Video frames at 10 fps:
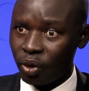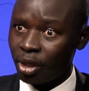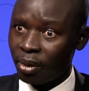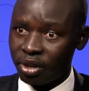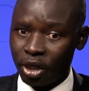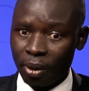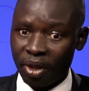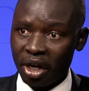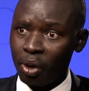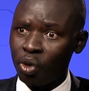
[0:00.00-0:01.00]
20%
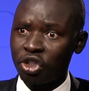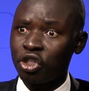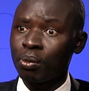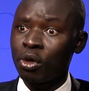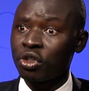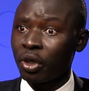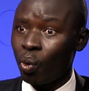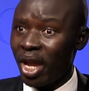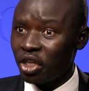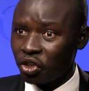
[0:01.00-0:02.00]
of that, and it was just
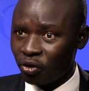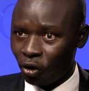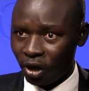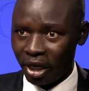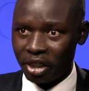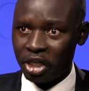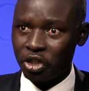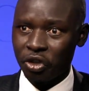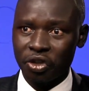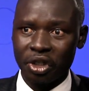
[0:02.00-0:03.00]
mostly wages for like
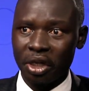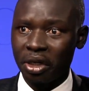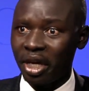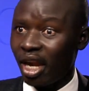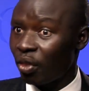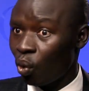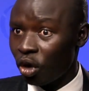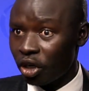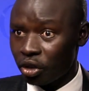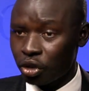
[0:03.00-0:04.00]
teachers and health
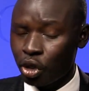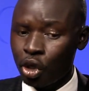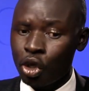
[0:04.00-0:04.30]
workers.